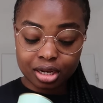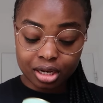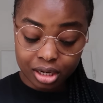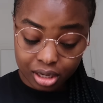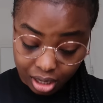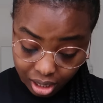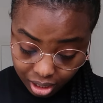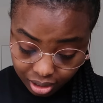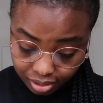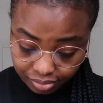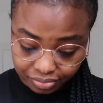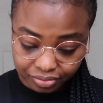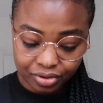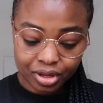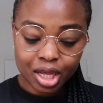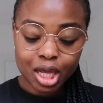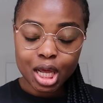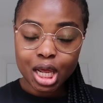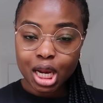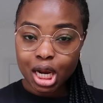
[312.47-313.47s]
Love,
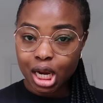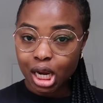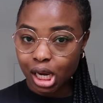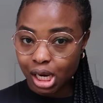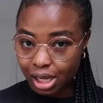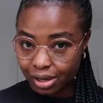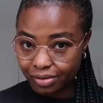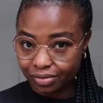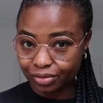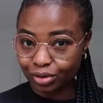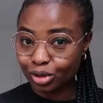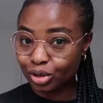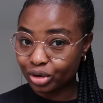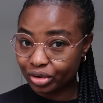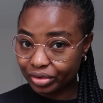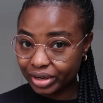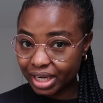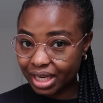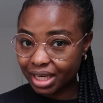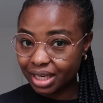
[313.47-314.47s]
love,
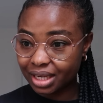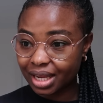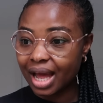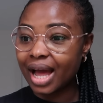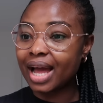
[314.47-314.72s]
glory,